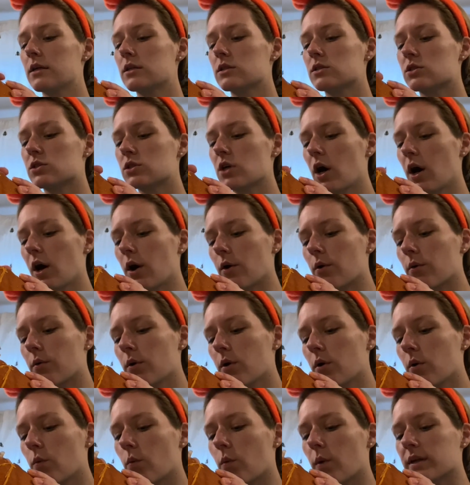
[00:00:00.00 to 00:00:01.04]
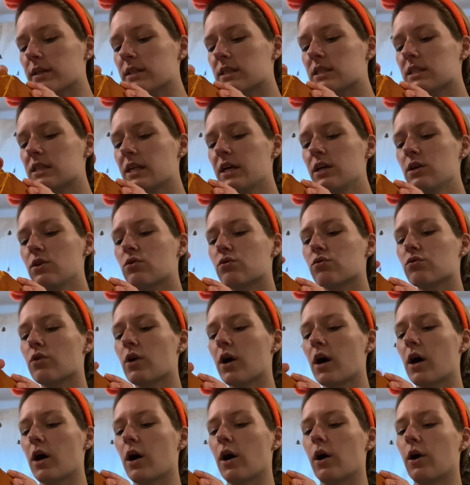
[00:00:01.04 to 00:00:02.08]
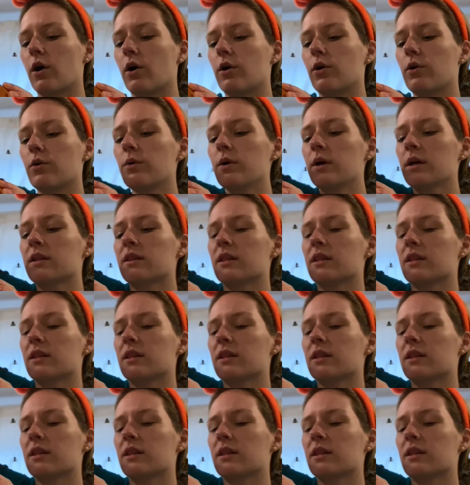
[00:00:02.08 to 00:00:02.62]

So once they grow,